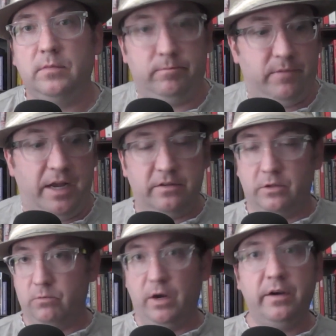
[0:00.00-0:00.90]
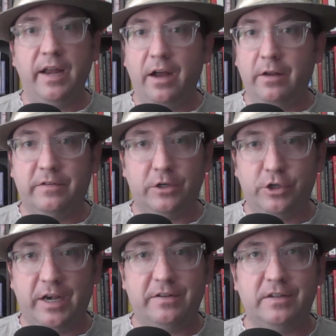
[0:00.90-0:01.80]
as the rundown
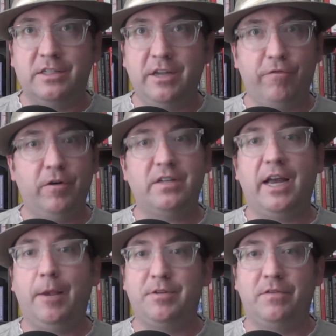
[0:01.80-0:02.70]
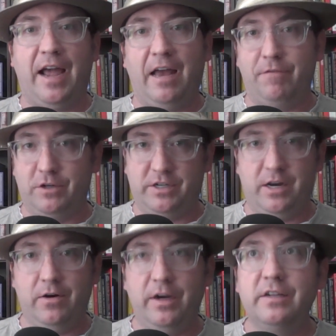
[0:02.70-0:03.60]
suggests, different types of
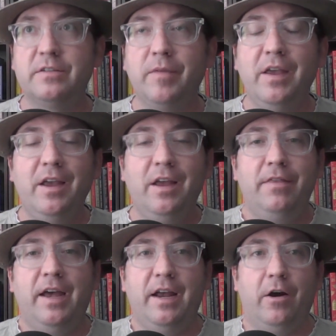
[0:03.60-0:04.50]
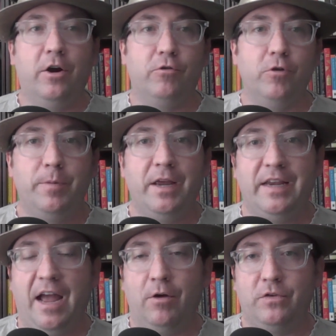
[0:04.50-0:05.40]
adversaries that our group
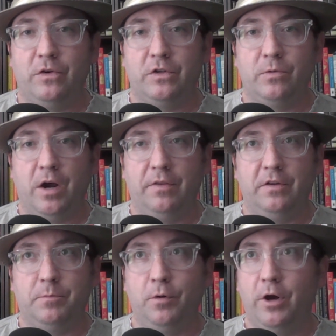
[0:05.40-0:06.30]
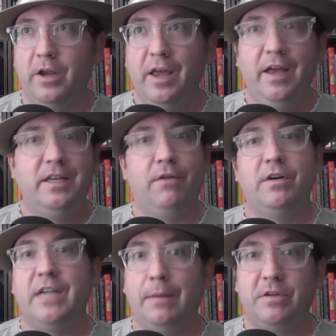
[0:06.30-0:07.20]
encounters throughout this book.
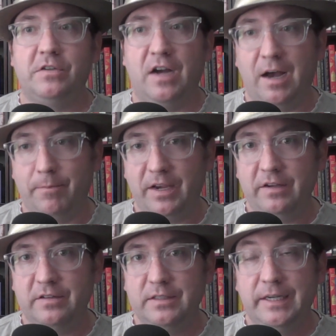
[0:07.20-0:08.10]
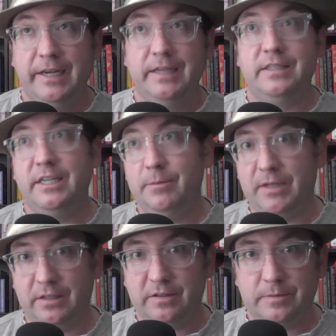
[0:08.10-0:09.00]
Different types of zombies,
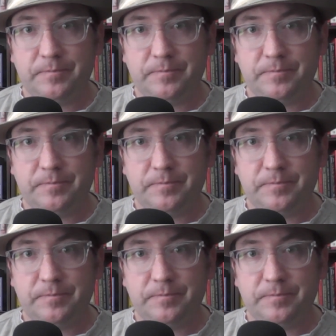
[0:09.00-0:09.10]
demons,